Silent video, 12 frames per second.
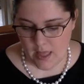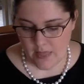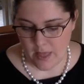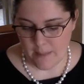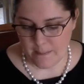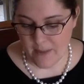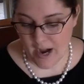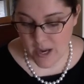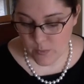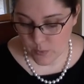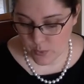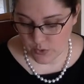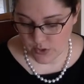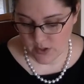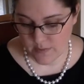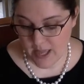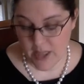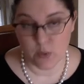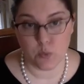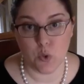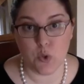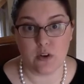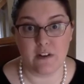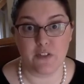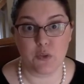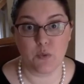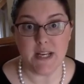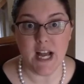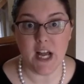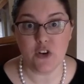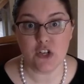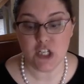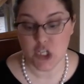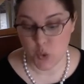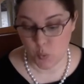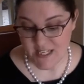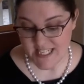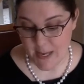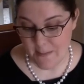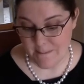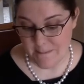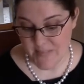that my ruler and the ruler of 320